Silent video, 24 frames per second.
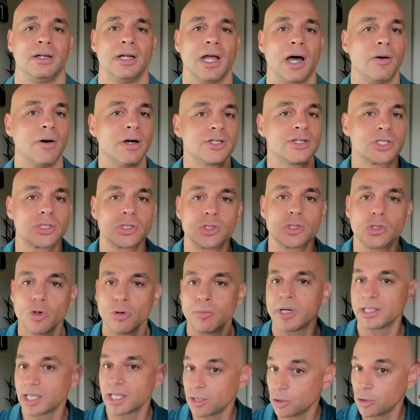Now,
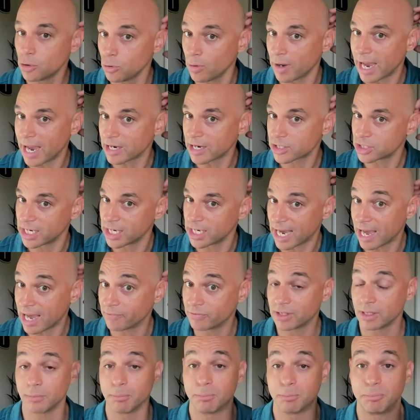assuming that you actually
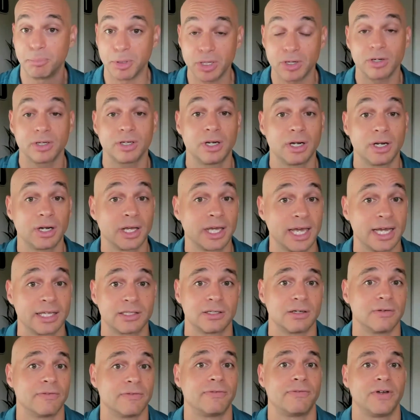have the ability to
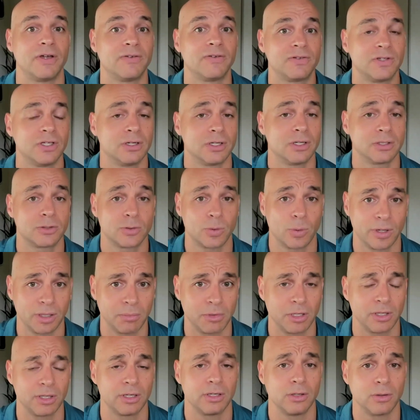get to 15 to 20
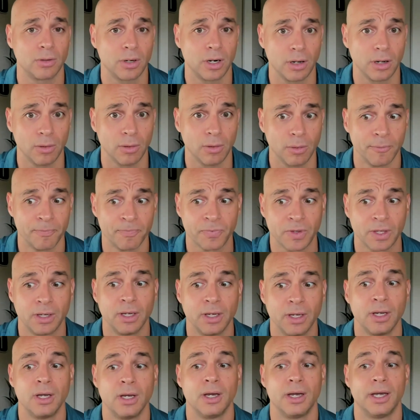million euro
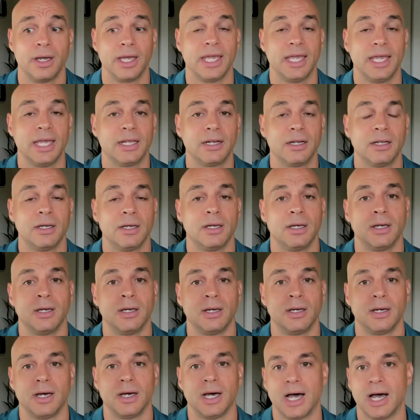in
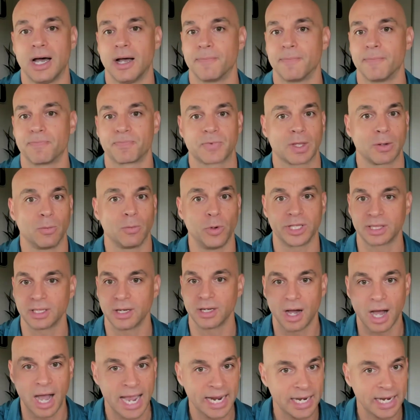
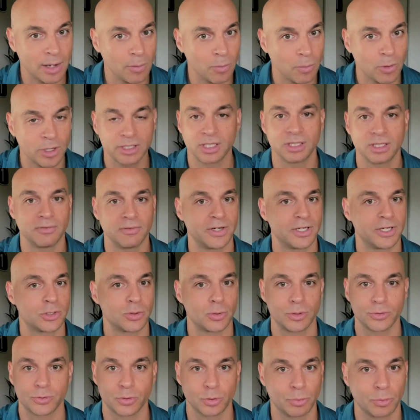with high net worth
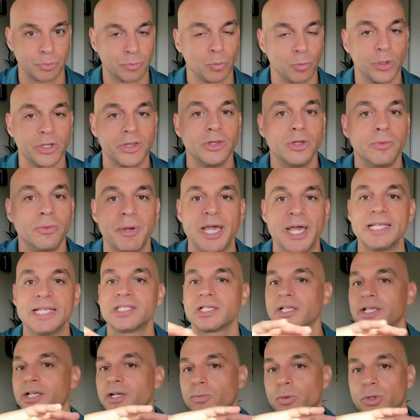individuals
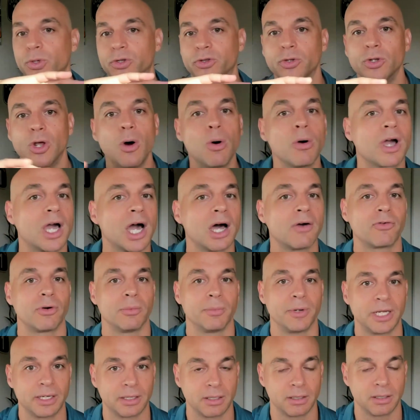with no
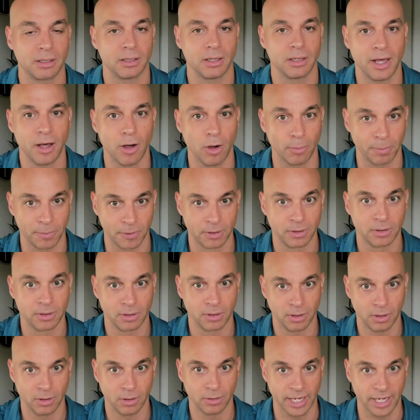government help,
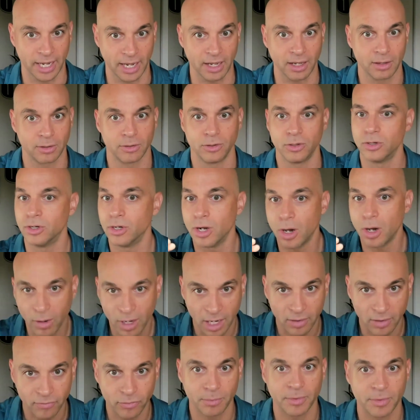okay, no
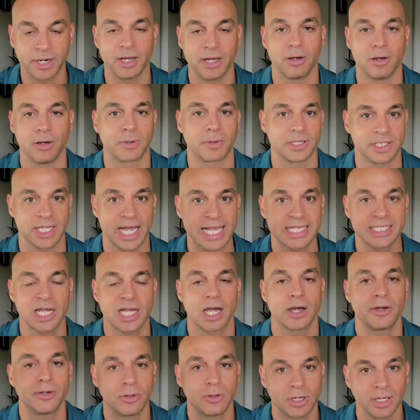government help, because that's
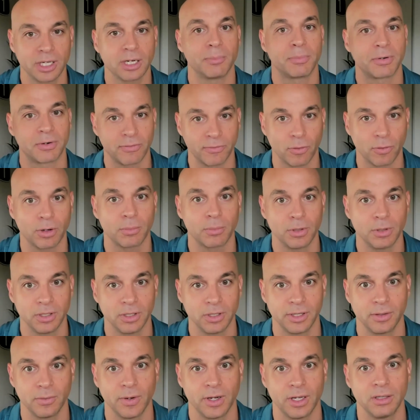how you're going to perform
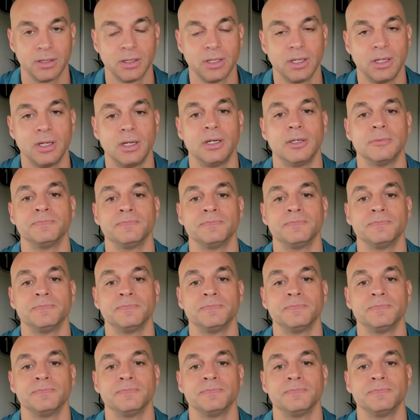really well.